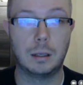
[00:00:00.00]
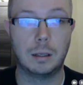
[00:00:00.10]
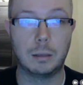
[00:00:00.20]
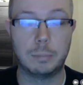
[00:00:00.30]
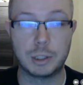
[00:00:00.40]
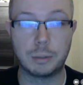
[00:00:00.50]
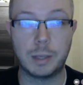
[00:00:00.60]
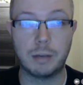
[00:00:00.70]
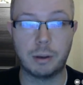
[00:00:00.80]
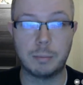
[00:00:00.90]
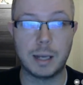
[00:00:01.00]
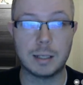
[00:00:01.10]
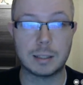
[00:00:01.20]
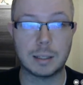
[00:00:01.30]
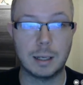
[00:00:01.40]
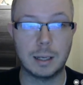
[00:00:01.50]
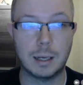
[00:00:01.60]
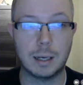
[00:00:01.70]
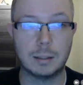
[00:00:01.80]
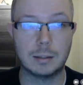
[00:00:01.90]
A bishop giving mate,
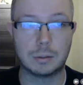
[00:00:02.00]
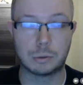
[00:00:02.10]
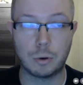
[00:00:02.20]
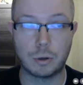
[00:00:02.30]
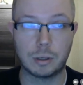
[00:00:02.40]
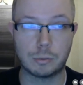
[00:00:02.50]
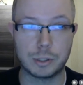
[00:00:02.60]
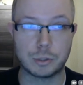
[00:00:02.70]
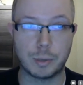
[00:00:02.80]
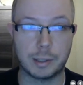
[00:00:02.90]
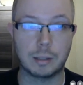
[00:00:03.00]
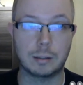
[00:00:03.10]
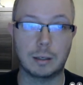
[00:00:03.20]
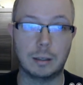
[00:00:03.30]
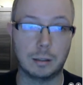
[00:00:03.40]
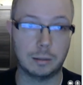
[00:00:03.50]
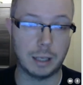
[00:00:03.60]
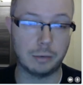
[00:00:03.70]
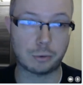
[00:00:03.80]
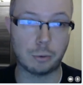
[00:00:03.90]
and the rook restricting the king
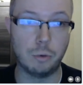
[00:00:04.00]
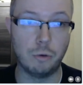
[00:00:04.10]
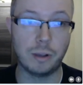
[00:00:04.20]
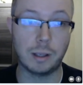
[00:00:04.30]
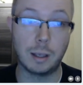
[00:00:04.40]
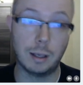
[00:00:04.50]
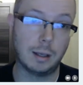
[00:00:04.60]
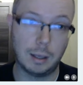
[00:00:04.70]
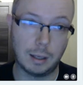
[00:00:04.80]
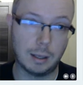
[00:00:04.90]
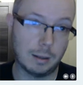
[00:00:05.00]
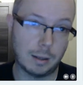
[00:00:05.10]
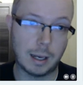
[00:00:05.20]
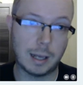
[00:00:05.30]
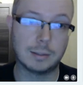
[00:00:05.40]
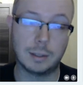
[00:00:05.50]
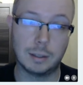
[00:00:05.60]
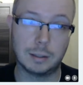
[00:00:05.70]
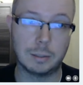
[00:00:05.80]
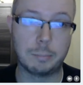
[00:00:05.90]
from moving, and
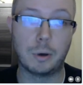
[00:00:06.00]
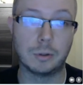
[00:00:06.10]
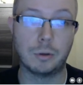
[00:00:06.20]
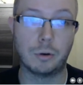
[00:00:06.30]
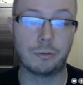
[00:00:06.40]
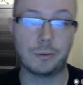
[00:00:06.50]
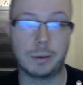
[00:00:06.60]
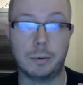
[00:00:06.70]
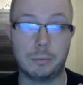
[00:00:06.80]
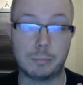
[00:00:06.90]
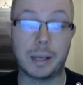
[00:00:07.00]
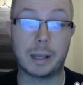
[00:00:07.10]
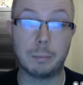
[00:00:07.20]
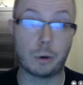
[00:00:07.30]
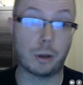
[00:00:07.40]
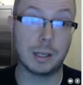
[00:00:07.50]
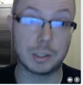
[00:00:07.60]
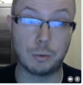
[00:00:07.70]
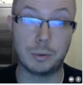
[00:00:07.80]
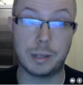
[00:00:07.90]
the pawn of black blocking his
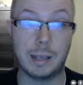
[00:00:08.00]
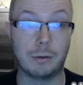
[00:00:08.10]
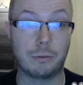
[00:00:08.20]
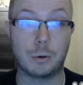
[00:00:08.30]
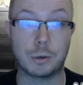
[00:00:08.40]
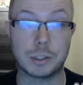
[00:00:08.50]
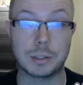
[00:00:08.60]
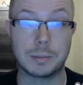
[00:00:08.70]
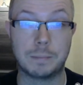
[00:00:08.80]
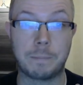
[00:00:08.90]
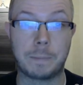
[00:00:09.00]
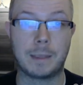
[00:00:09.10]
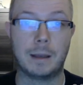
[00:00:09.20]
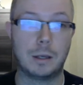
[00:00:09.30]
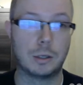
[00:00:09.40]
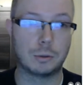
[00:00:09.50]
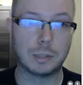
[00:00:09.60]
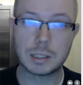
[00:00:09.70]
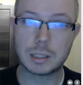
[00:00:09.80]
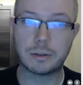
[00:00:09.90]
own king, of course. So
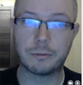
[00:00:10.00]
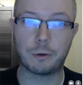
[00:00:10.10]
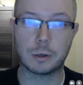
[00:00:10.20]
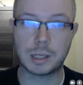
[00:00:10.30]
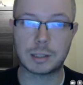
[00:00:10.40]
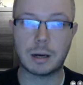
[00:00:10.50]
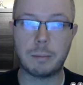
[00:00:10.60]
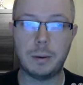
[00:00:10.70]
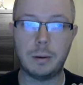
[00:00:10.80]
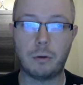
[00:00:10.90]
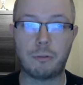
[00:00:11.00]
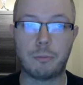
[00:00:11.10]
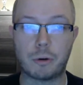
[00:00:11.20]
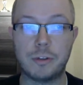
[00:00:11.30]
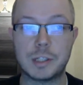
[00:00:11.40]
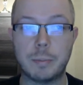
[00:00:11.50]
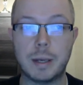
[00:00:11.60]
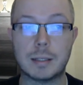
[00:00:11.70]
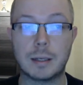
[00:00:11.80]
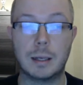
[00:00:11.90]
this is the first example of Morphes mate.
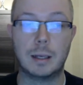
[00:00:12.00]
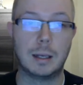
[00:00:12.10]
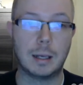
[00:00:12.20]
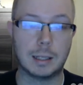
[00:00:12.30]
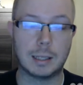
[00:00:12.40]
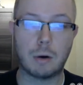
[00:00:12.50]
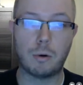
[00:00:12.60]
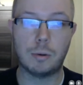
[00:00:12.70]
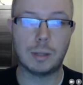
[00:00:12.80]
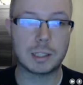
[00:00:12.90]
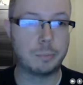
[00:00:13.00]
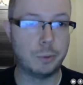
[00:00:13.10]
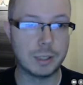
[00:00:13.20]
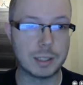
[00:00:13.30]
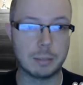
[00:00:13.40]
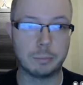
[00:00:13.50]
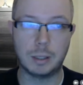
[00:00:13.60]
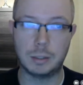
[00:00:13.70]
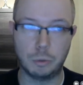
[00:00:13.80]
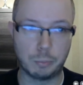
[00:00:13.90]
And now let's put this
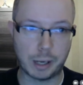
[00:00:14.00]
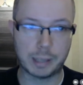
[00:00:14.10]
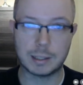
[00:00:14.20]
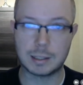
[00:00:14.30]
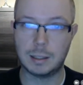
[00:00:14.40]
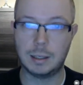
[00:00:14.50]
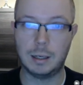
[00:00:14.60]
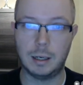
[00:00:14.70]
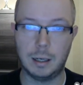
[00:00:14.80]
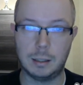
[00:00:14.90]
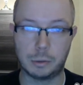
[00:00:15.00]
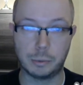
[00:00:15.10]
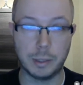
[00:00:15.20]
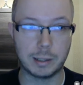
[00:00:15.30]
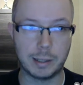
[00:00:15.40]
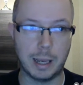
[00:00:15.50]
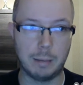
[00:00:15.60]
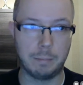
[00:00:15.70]
into practice in a real game.